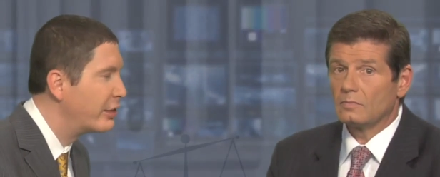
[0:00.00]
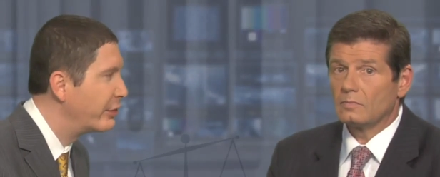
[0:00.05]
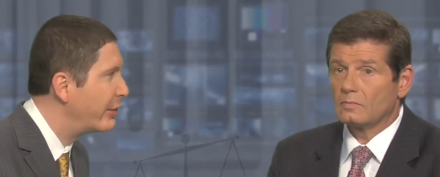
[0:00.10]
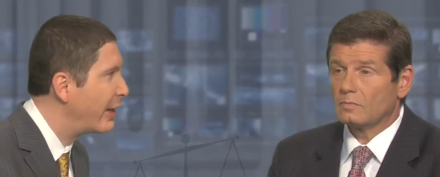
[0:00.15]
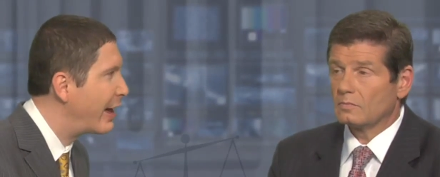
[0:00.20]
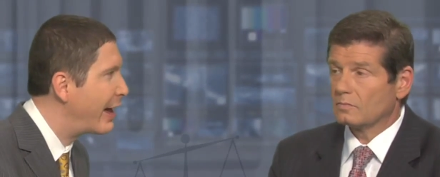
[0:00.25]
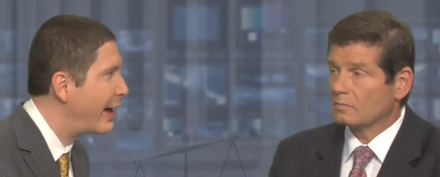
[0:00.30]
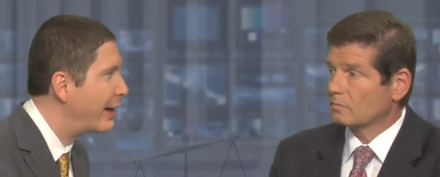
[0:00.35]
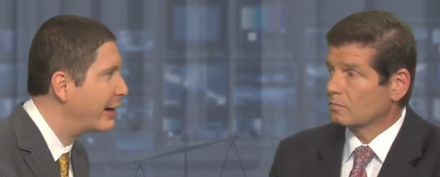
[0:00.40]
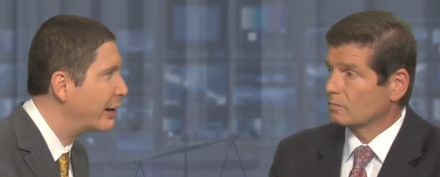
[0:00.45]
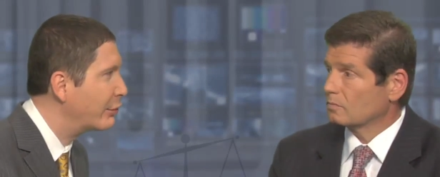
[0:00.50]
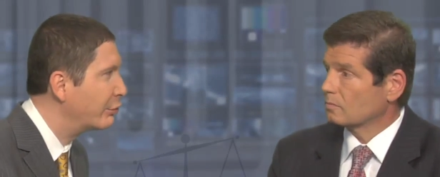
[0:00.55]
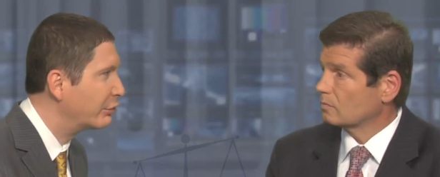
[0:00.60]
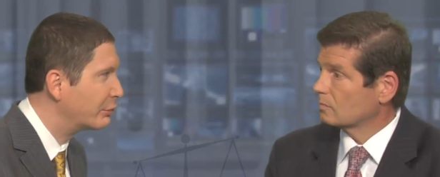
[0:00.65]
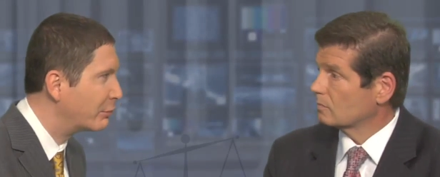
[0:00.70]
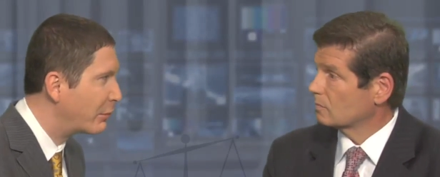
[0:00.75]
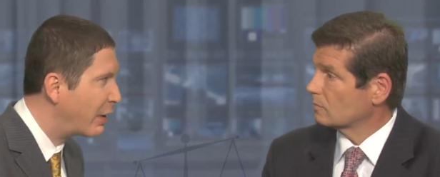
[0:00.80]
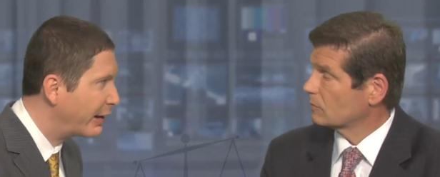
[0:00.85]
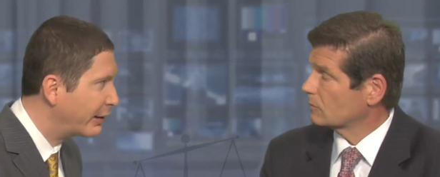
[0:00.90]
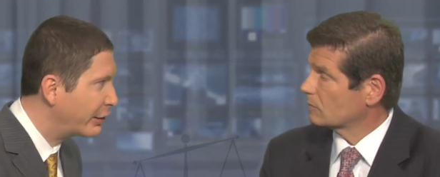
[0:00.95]
Speaker 1: that it
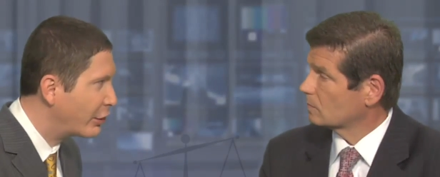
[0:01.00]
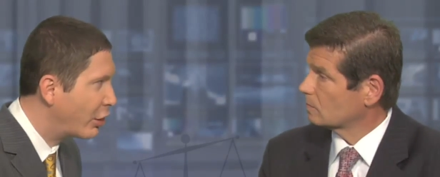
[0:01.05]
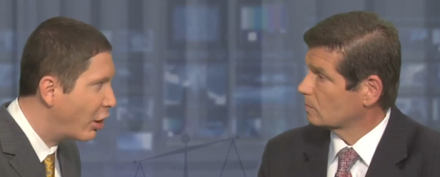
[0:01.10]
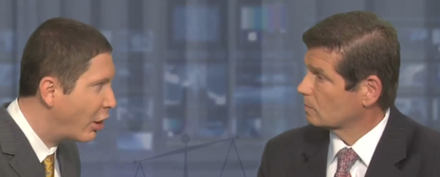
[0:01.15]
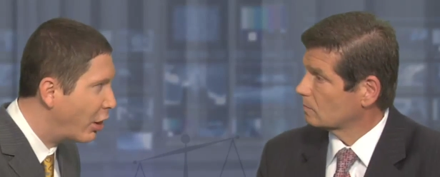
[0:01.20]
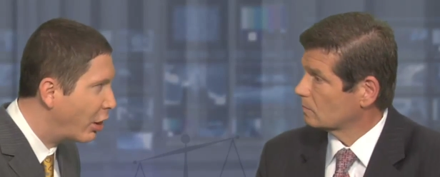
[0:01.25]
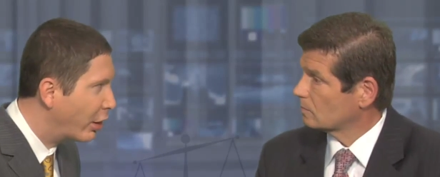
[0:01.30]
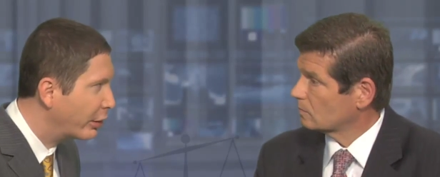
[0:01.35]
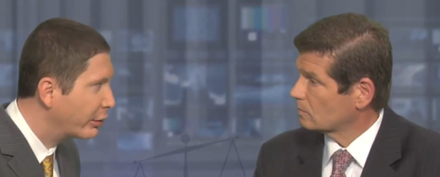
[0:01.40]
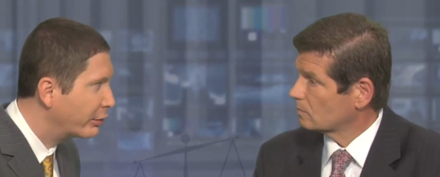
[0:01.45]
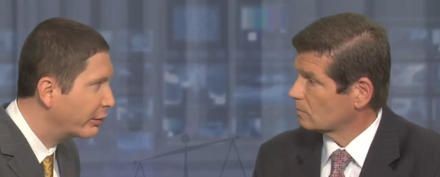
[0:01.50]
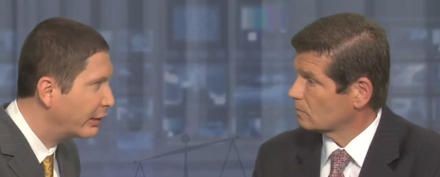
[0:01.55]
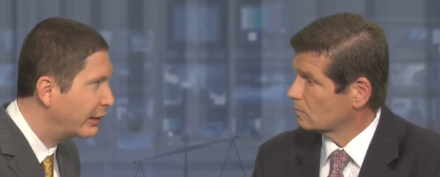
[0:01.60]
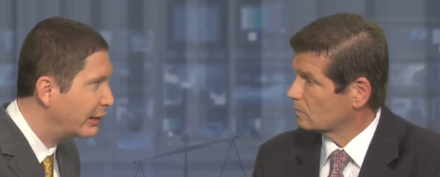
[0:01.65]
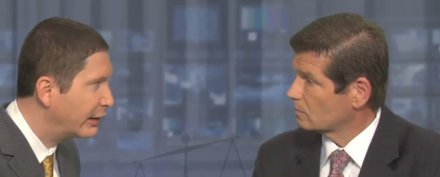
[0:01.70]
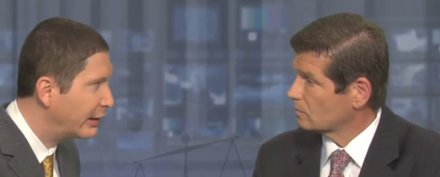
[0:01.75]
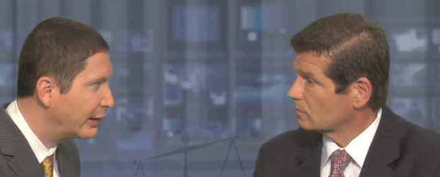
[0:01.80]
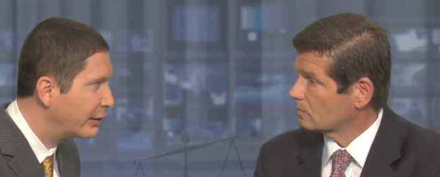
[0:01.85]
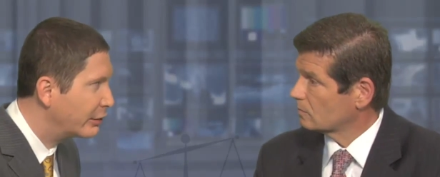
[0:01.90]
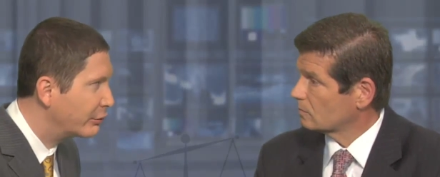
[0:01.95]
was my car
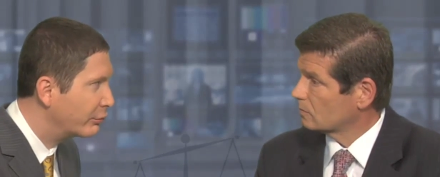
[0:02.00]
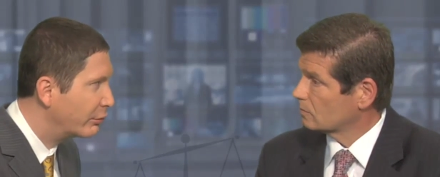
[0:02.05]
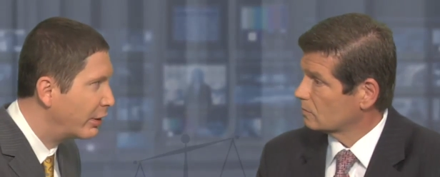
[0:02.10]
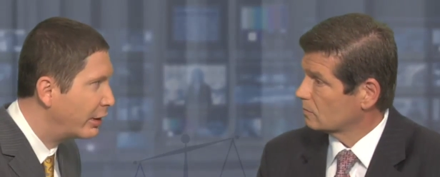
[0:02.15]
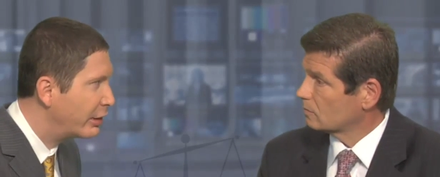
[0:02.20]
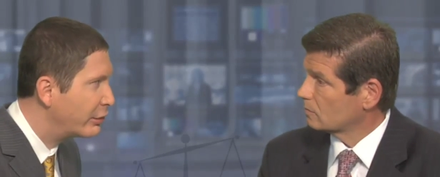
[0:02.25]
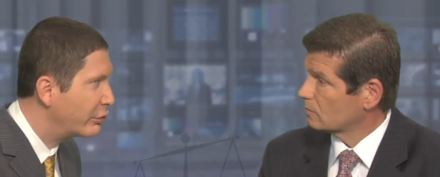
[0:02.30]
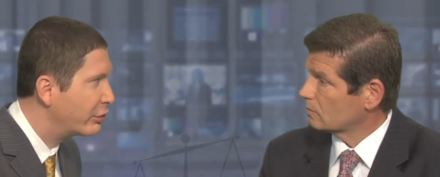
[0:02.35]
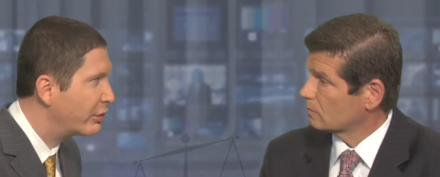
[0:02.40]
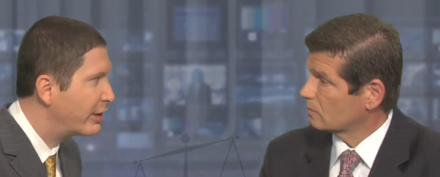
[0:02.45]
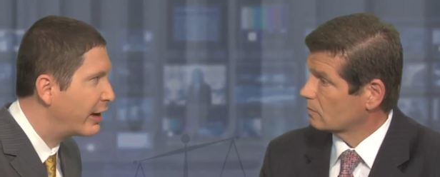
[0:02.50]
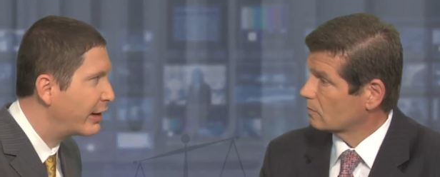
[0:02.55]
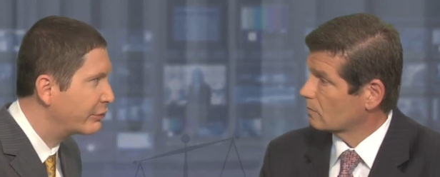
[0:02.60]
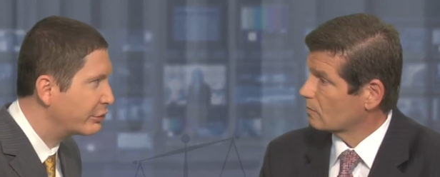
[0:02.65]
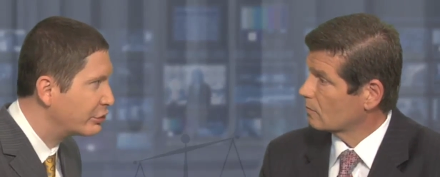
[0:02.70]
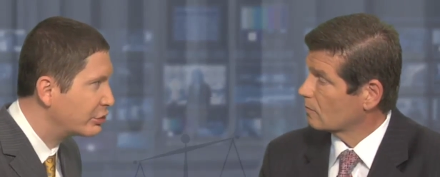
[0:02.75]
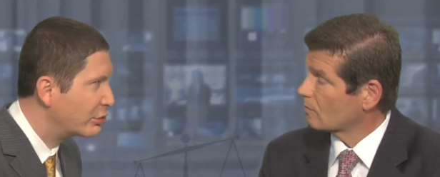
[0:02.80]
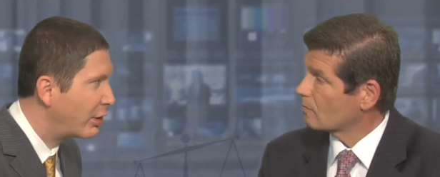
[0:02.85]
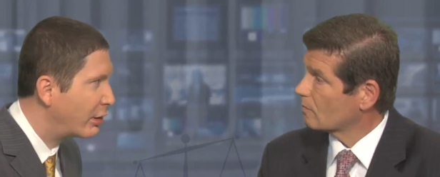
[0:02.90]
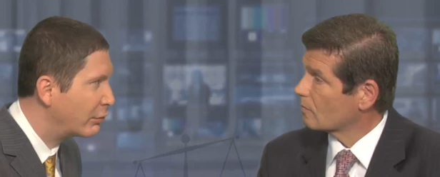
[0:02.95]
in a hit and run, or do they have
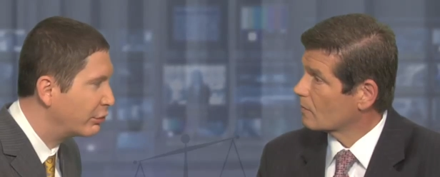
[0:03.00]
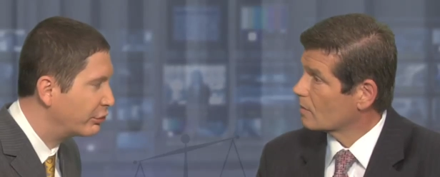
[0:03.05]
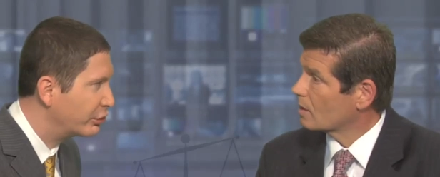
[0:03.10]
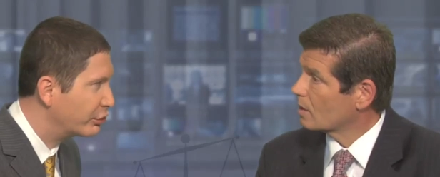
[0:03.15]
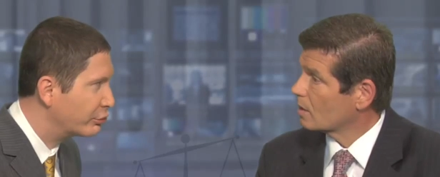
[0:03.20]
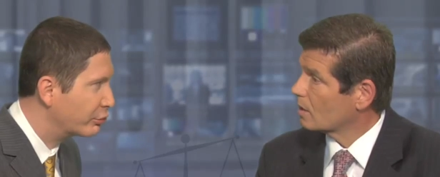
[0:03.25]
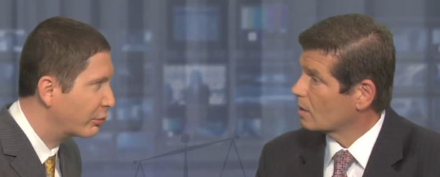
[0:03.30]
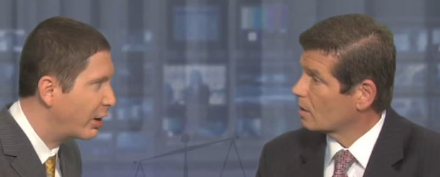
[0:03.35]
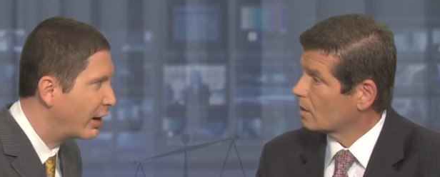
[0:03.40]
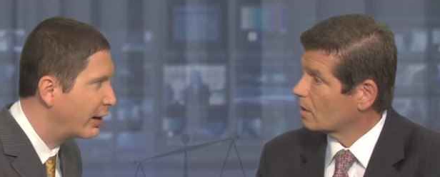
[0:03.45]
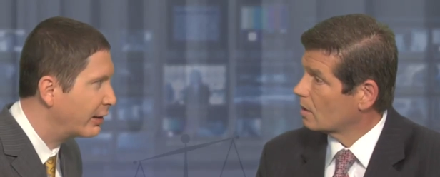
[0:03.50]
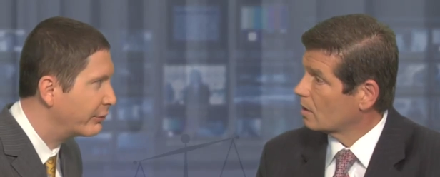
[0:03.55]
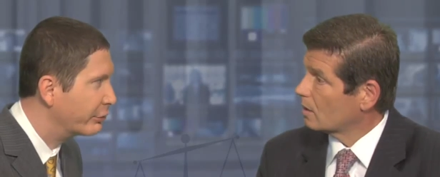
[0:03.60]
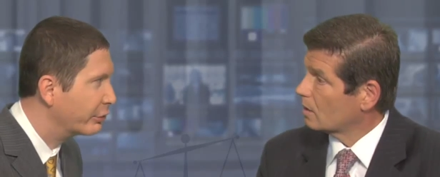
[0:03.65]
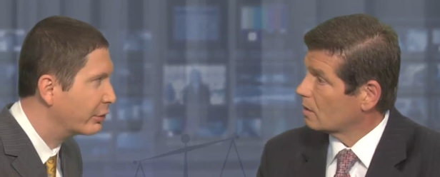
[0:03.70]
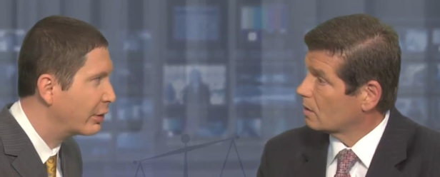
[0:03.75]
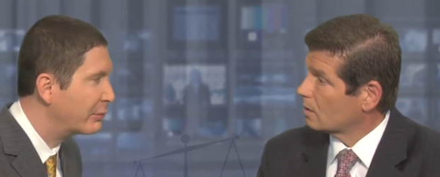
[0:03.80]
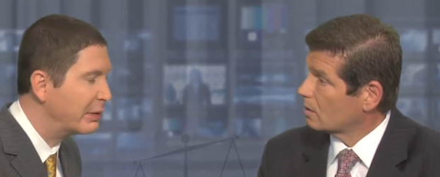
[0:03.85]
to show I was the driver?